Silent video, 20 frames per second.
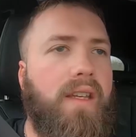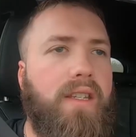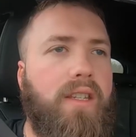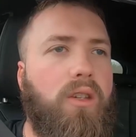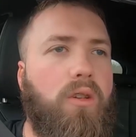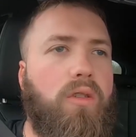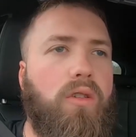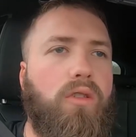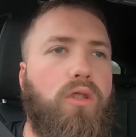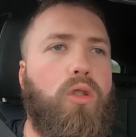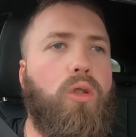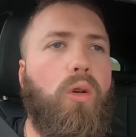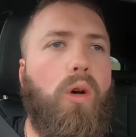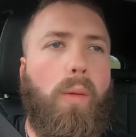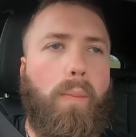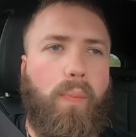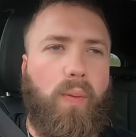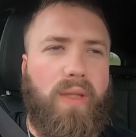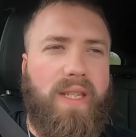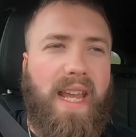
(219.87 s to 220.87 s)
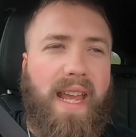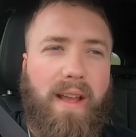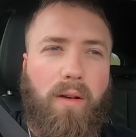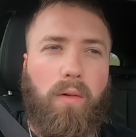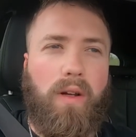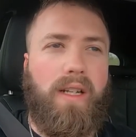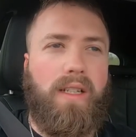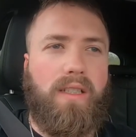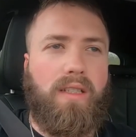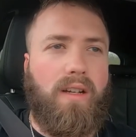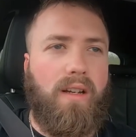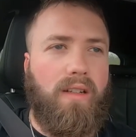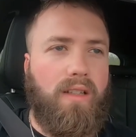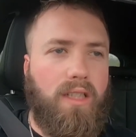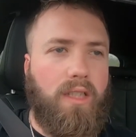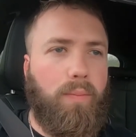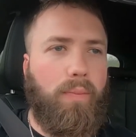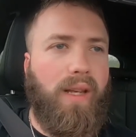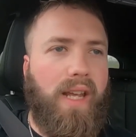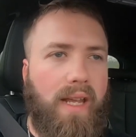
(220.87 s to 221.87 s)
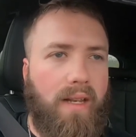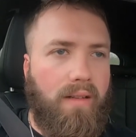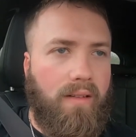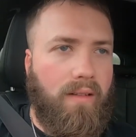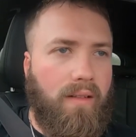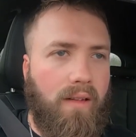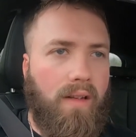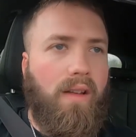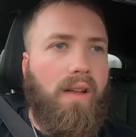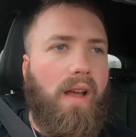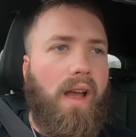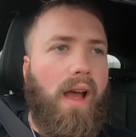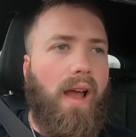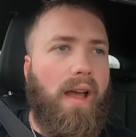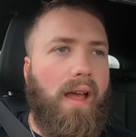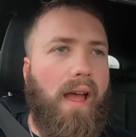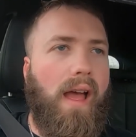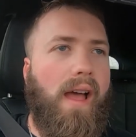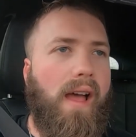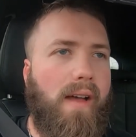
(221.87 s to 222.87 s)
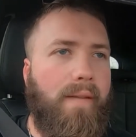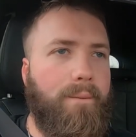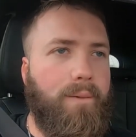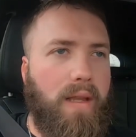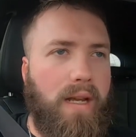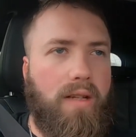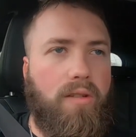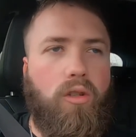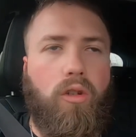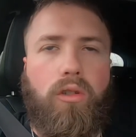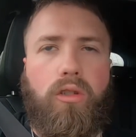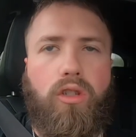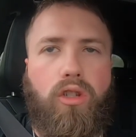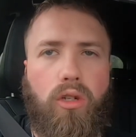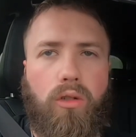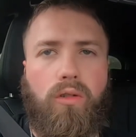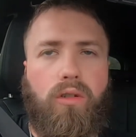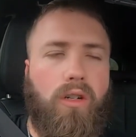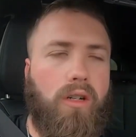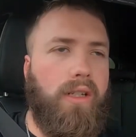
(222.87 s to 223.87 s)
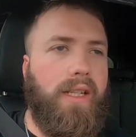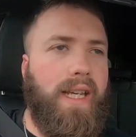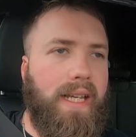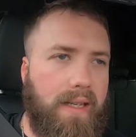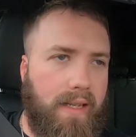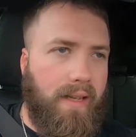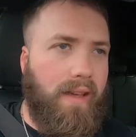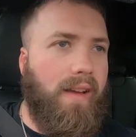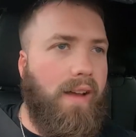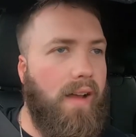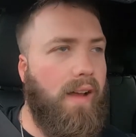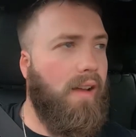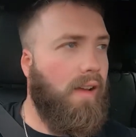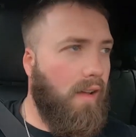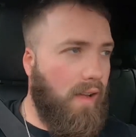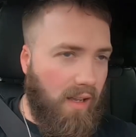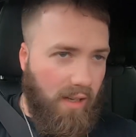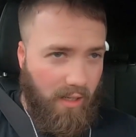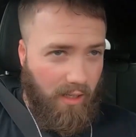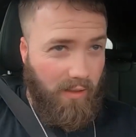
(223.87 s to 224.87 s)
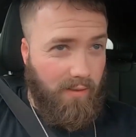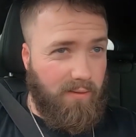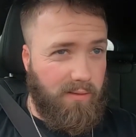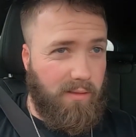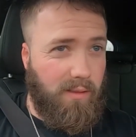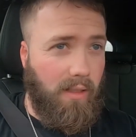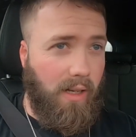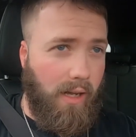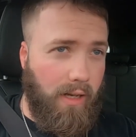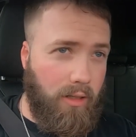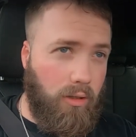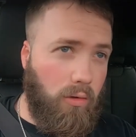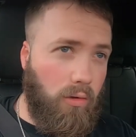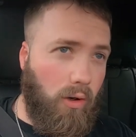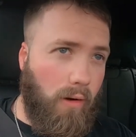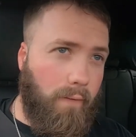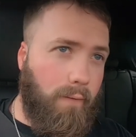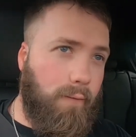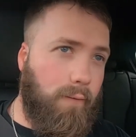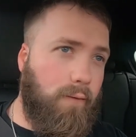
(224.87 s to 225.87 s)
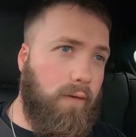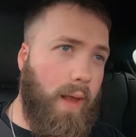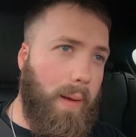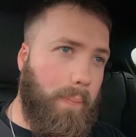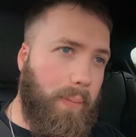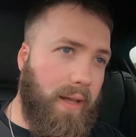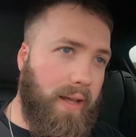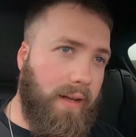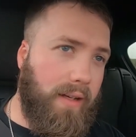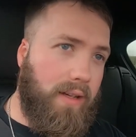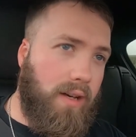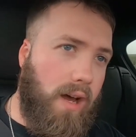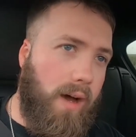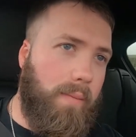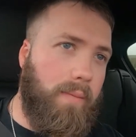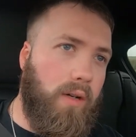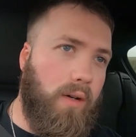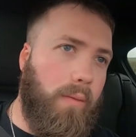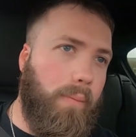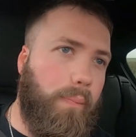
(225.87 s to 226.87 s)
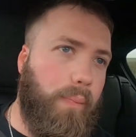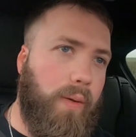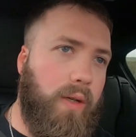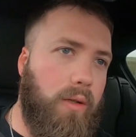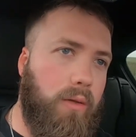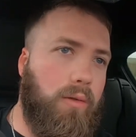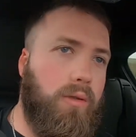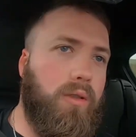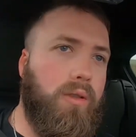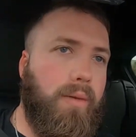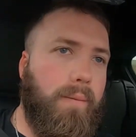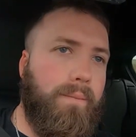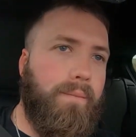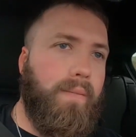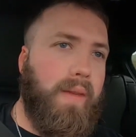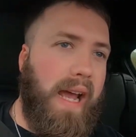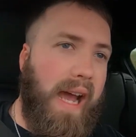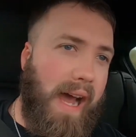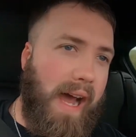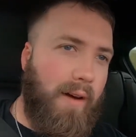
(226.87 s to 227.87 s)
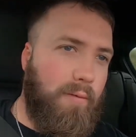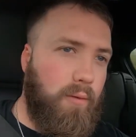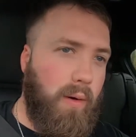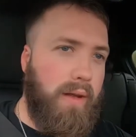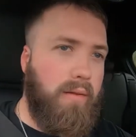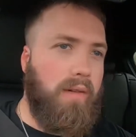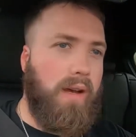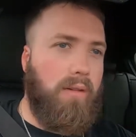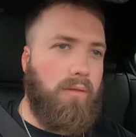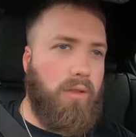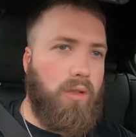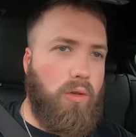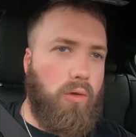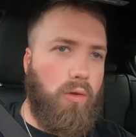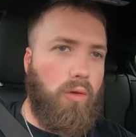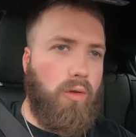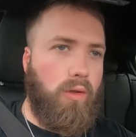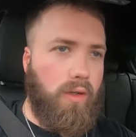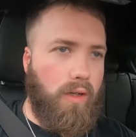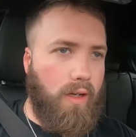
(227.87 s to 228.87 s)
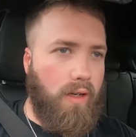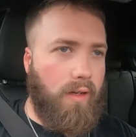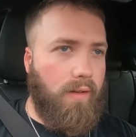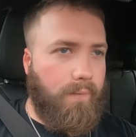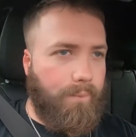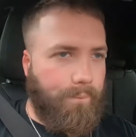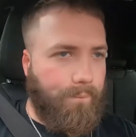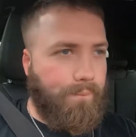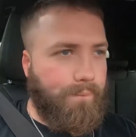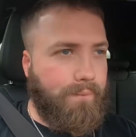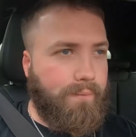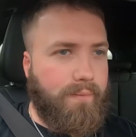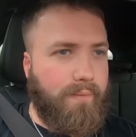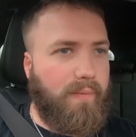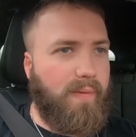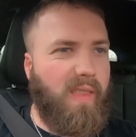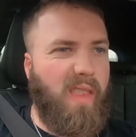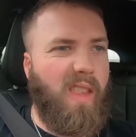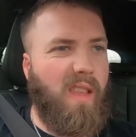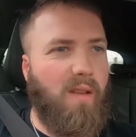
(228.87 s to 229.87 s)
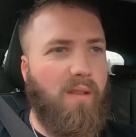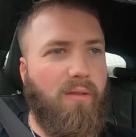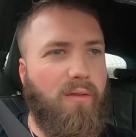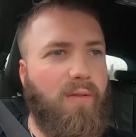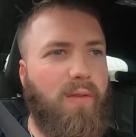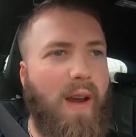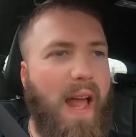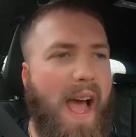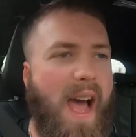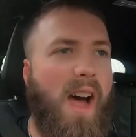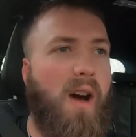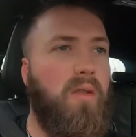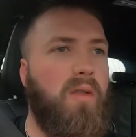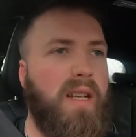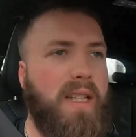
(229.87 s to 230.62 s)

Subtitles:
You can sort of predict when it's going to spin, as long as you're not an idiot and you're not flipping, coming on boost halfway around the corner, flat out.